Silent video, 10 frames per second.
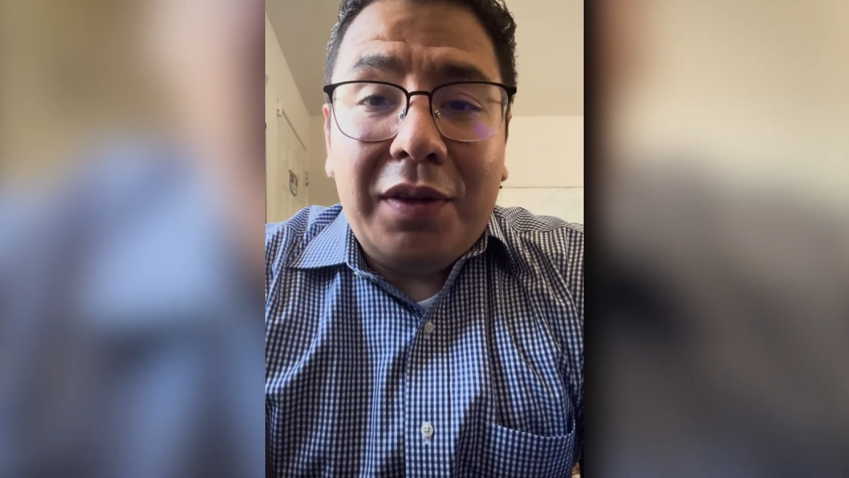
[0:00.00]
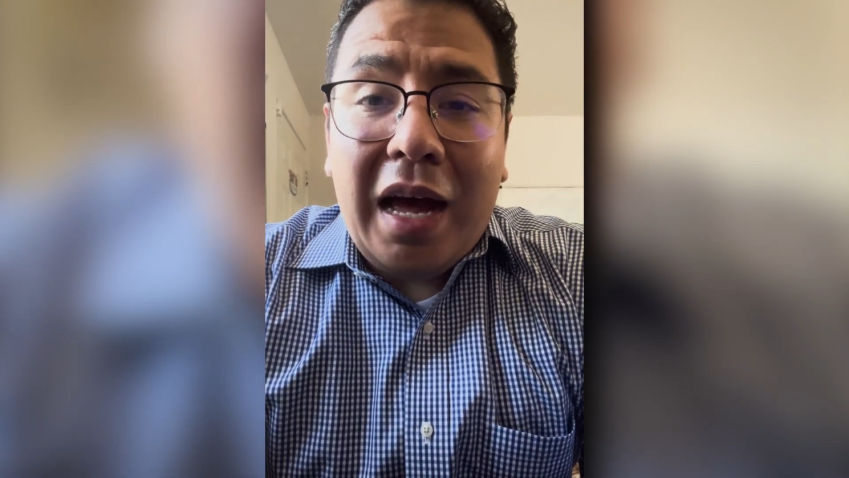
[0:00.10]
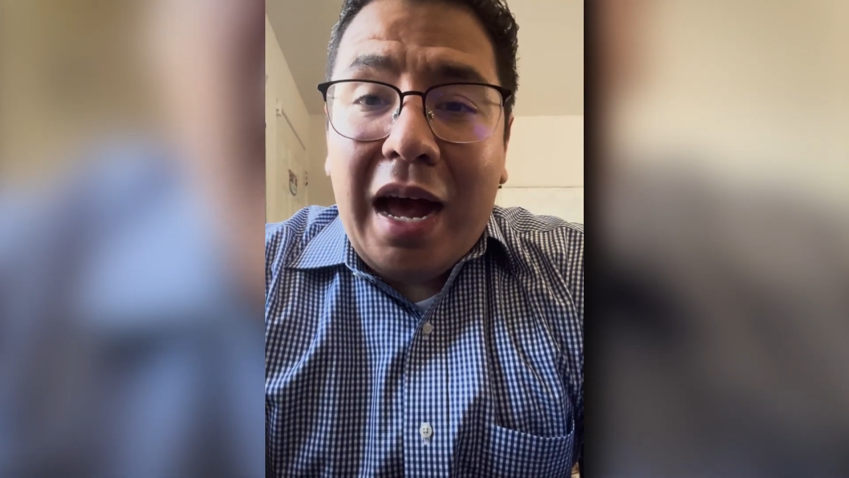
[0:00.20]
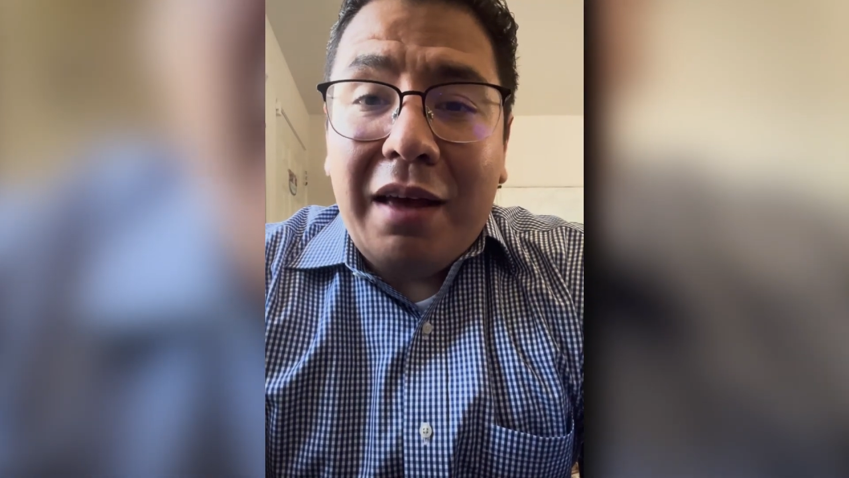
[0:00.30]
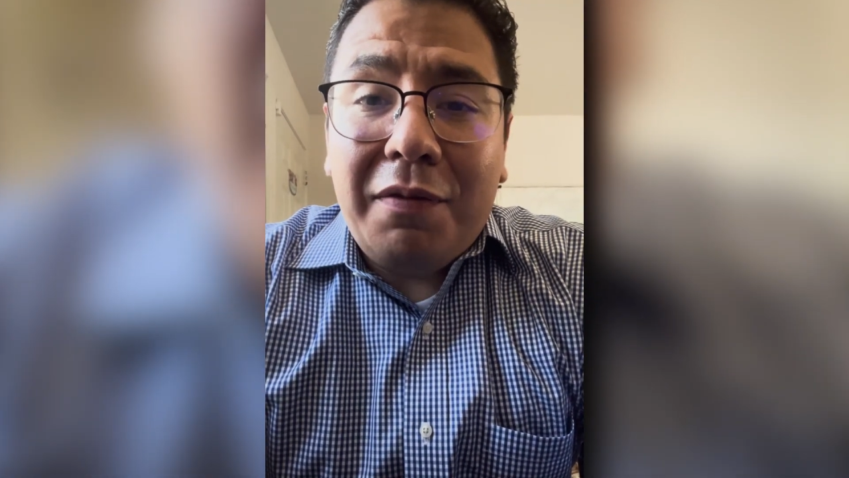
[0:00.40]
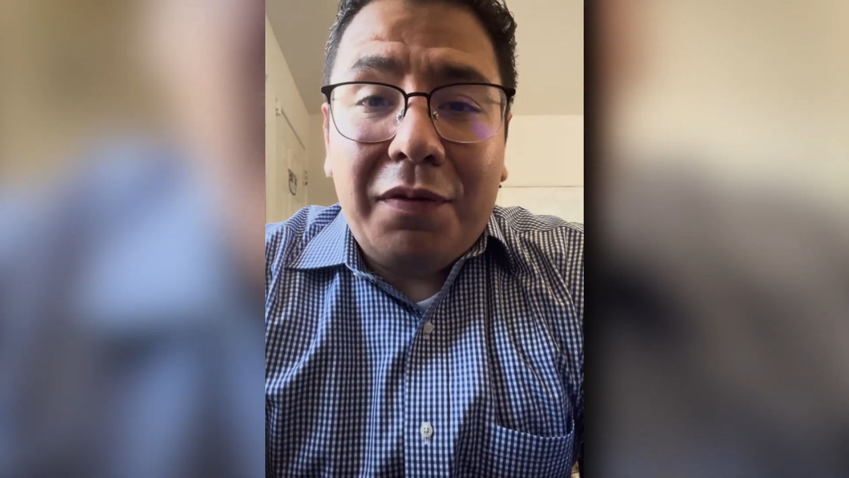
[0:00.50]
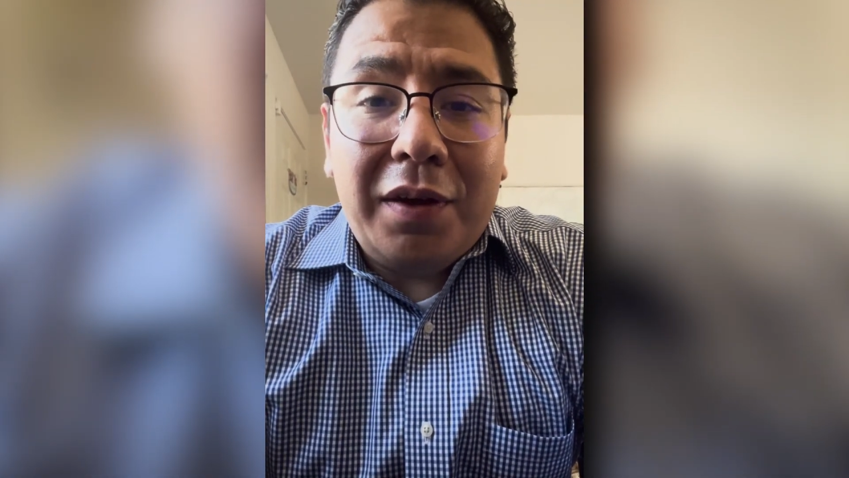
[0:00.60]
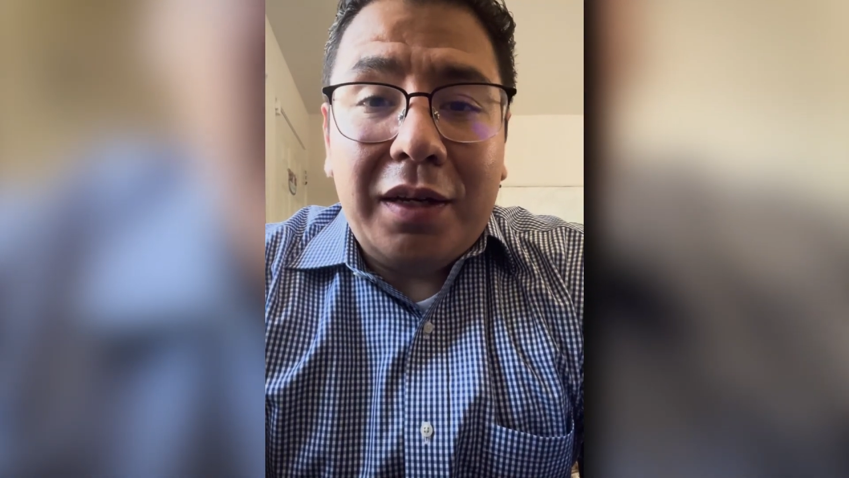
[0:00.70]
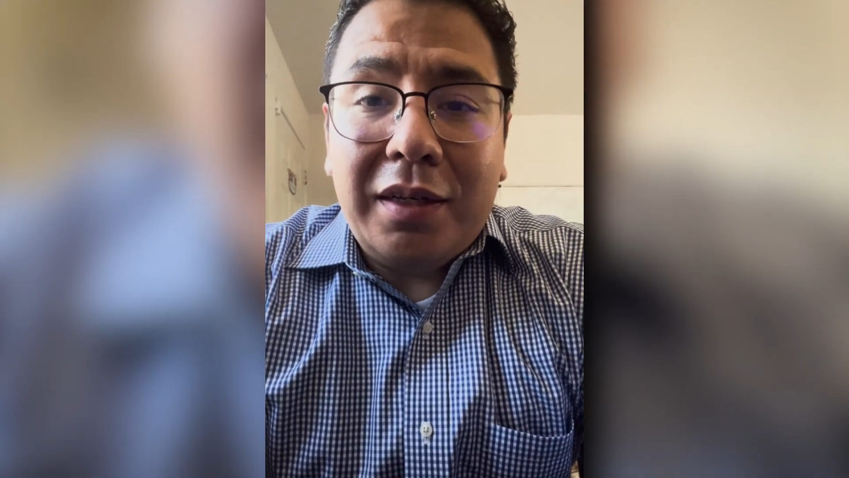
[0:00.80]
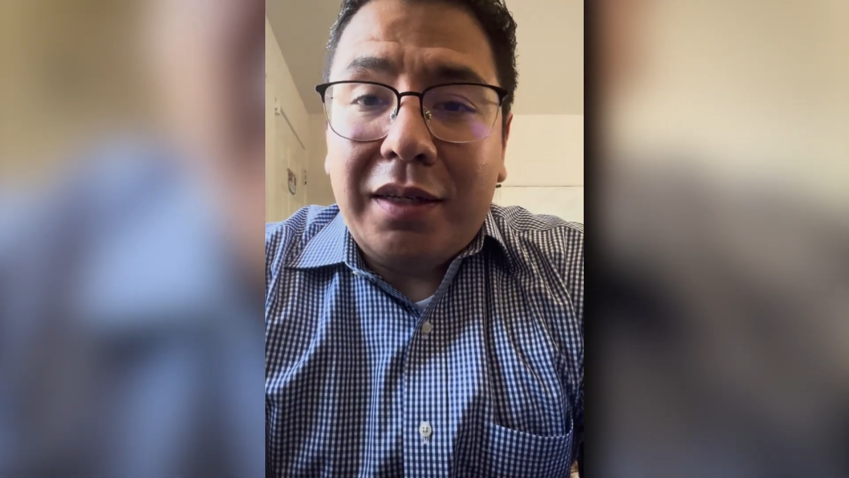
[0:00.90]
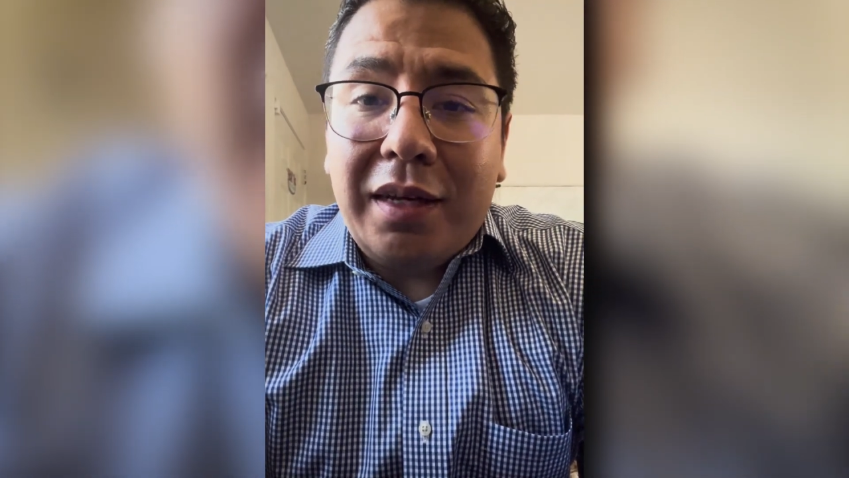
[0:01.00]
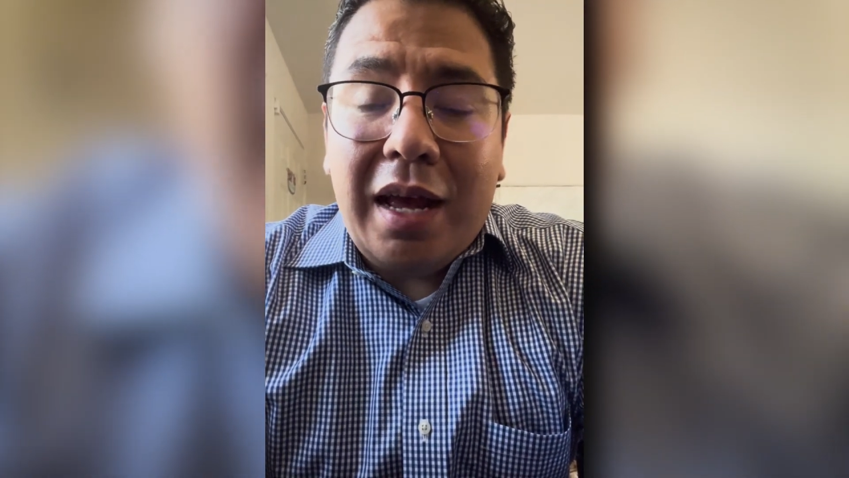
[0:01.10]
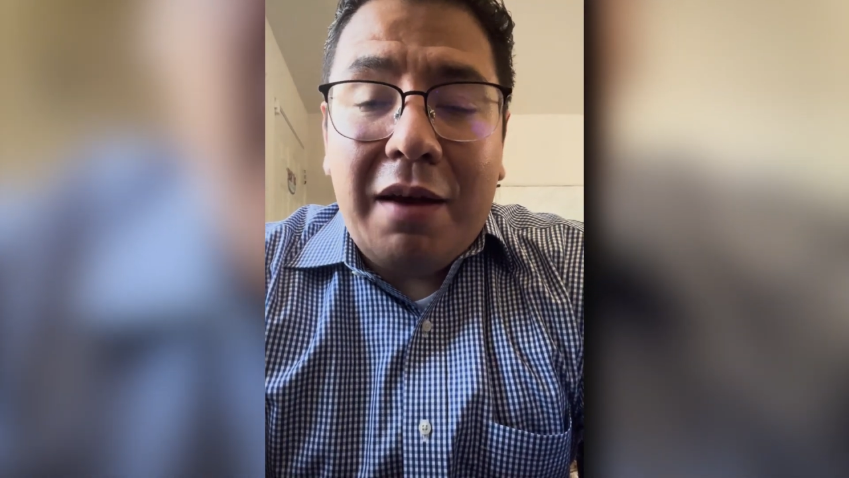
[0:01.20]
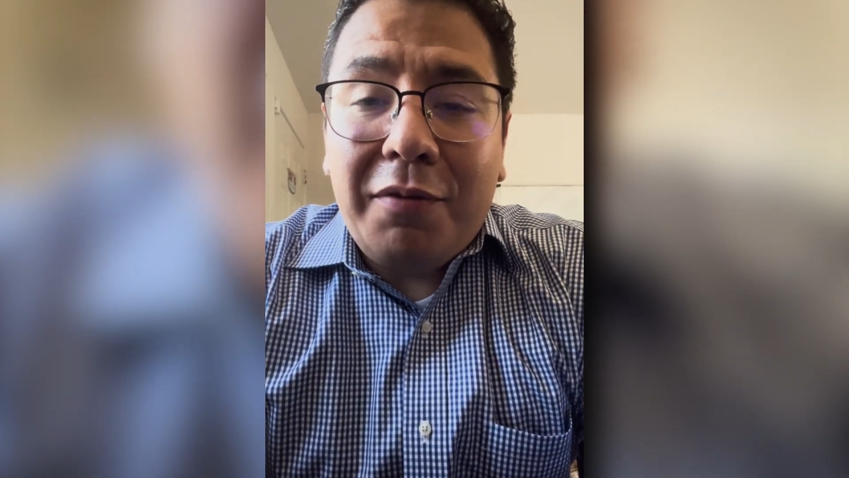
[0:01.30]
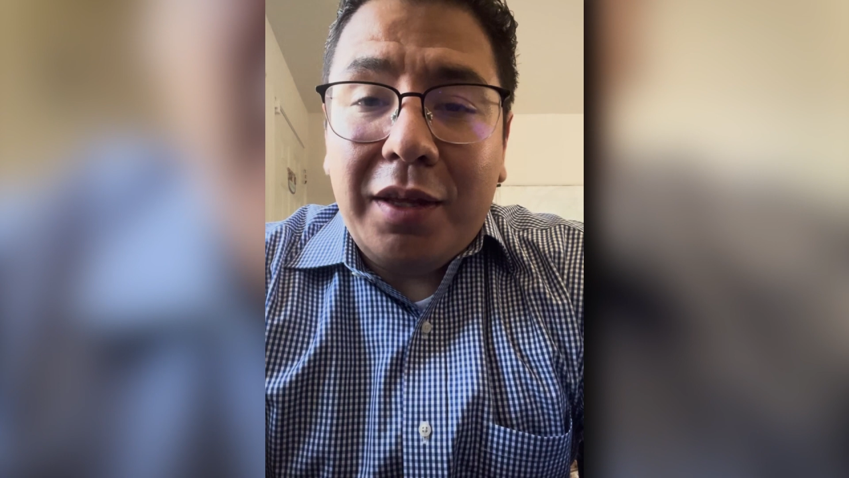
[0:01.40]
life, and
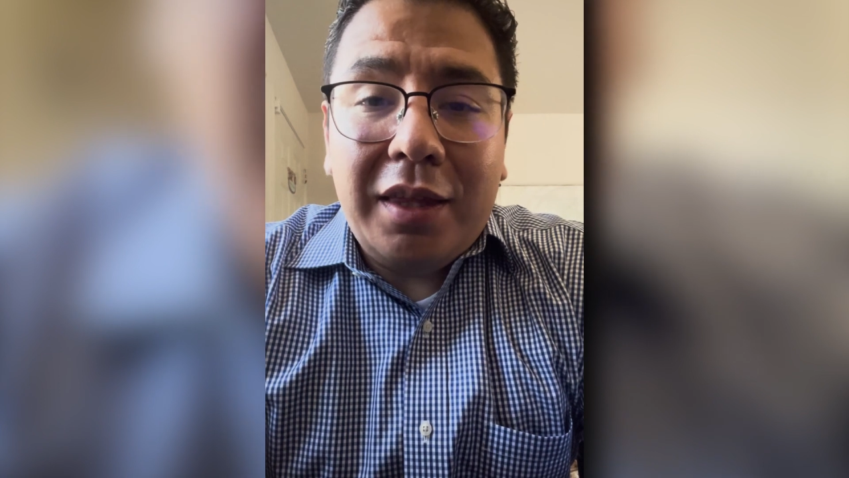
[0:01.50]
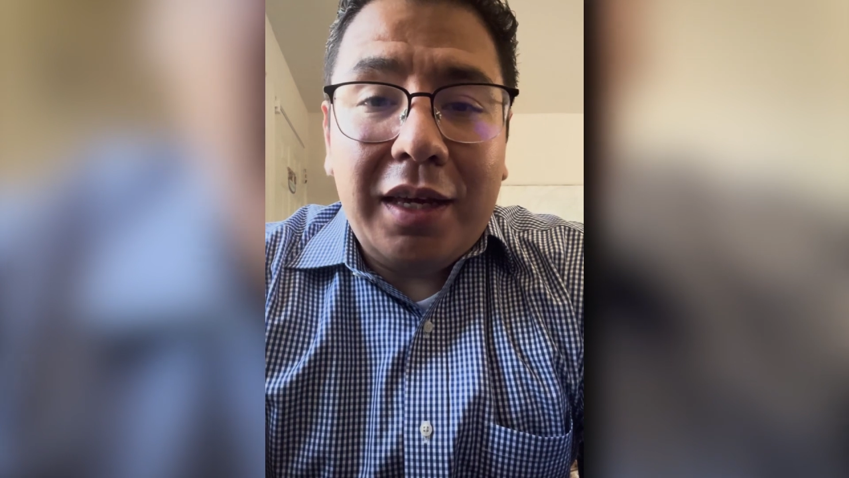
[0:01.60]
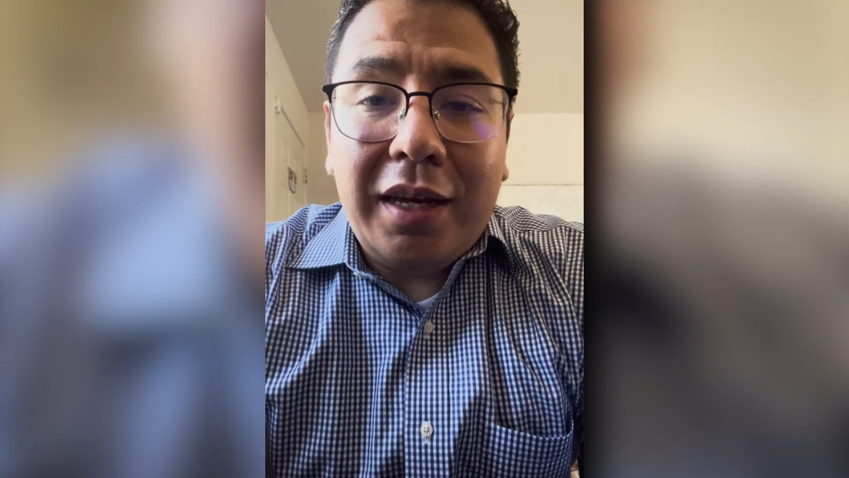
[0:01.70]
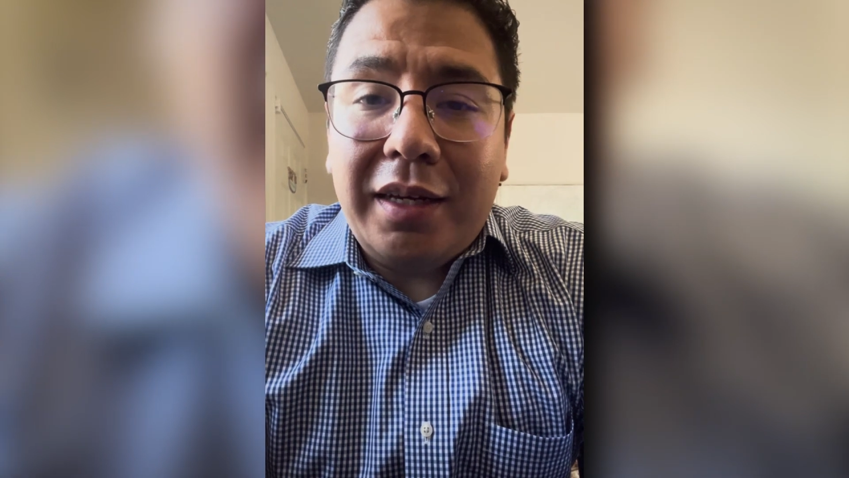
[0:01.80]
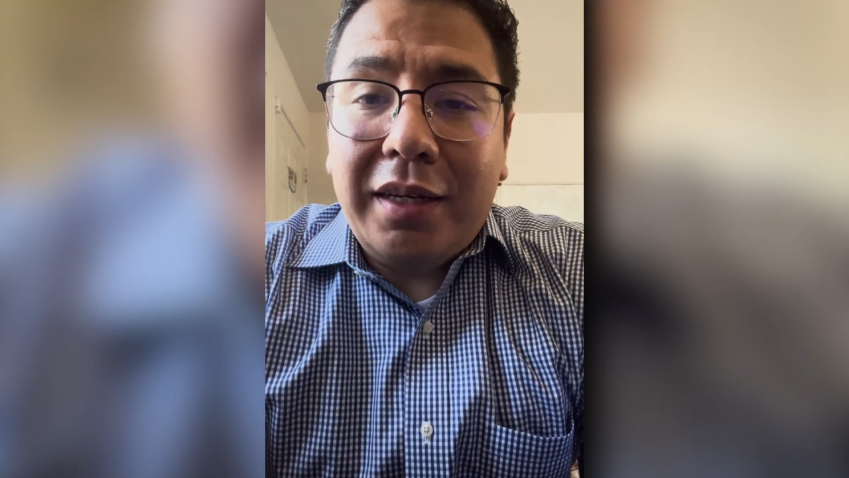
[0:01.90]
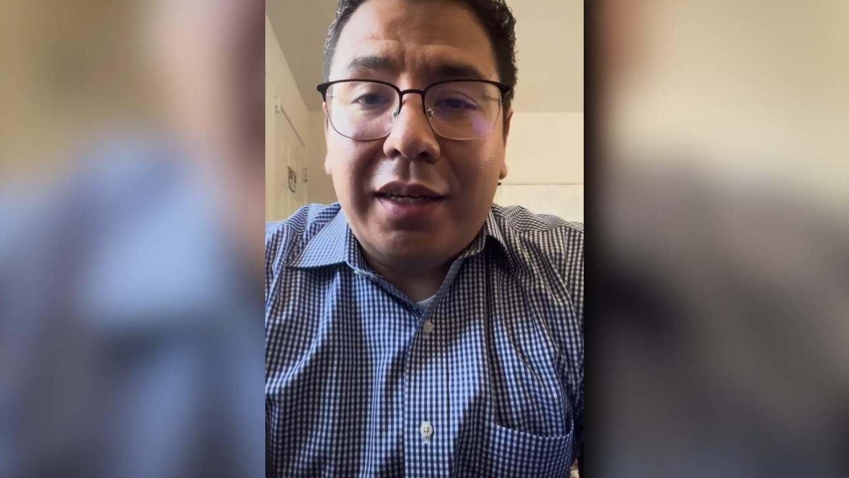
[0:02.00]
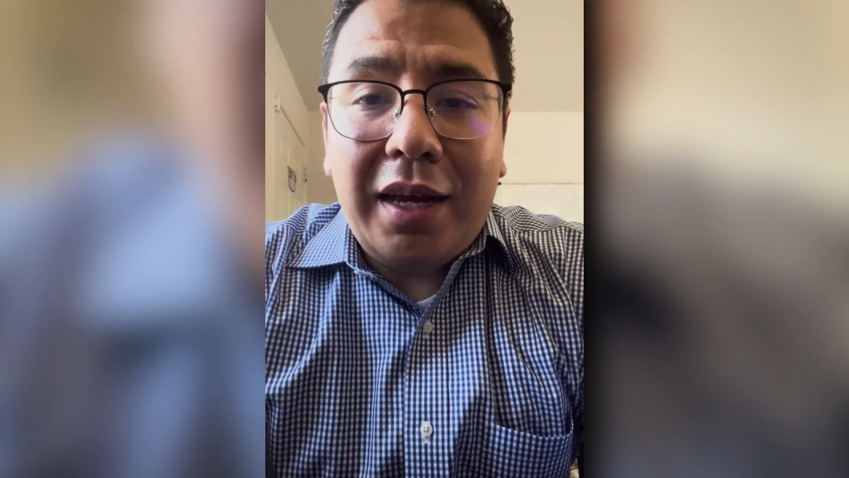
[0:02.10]
everything.